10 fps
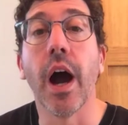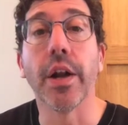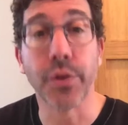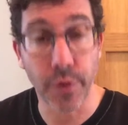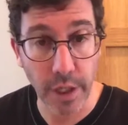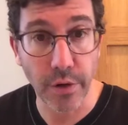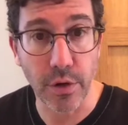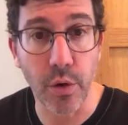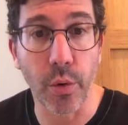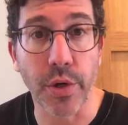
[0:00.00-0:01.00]
during
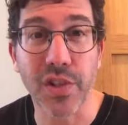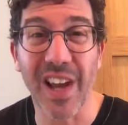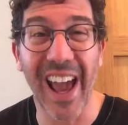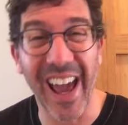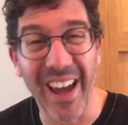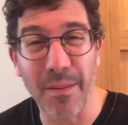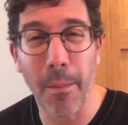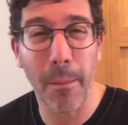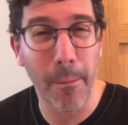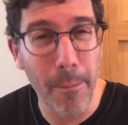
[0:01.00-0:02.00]
intercourse and
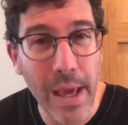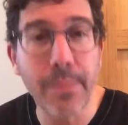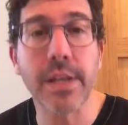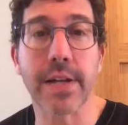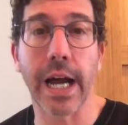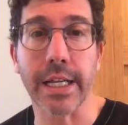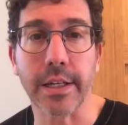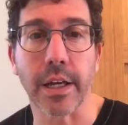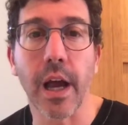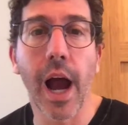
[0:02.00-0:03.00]
maybe
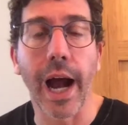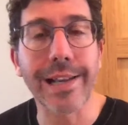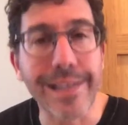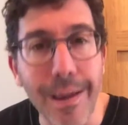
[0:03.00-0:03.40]
tightening. I say